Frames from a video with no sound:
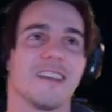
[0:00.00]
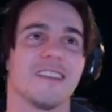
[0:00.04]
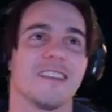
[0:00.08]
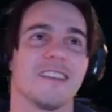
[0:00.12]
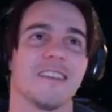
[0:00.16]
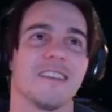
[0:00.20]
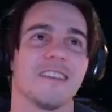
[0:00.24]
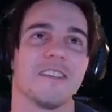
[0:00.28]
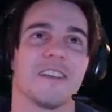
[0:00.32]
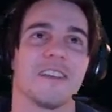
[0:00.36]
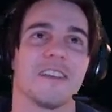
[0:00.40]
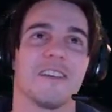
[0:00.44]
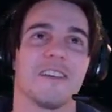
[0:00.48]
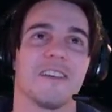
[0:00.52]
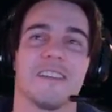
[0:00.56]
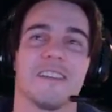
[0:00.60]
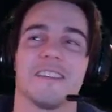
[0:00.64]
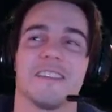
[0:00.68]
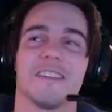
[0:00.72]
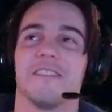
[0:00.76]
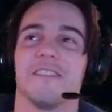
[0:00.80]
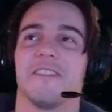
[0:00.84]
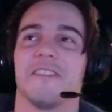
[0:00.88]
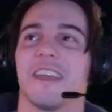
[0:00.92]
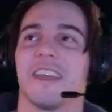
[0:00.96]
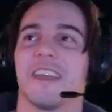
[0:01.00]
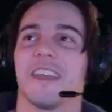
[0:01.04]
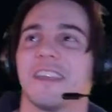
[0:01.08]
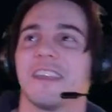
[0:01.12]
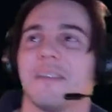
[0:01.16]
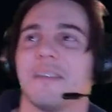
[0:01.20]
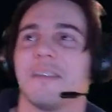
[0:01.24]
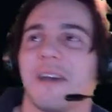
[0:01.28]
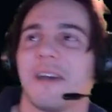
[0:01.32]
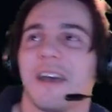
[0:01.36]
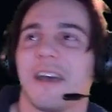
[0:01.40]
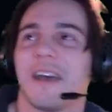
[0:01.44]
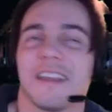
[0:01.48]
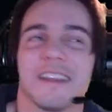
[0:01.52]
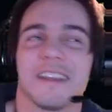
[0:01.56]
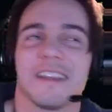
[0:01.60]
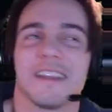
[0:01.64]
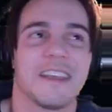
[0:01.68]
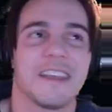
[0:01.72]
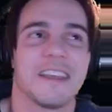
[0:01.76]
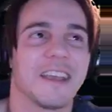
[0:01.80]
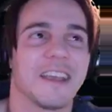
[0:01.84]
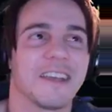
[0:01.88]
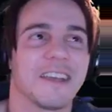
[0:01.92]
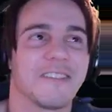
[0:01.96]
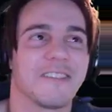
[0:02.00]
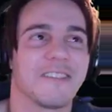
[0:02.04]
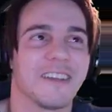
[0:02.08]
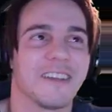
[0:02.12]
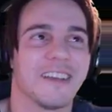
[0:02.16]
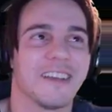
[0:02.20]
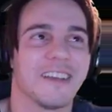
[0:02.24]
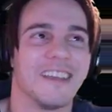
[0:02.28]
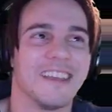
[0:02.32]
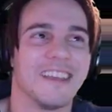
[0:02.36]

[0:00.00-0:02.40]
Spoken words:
So I'm gonna go out to the van, keep an eye on the camera.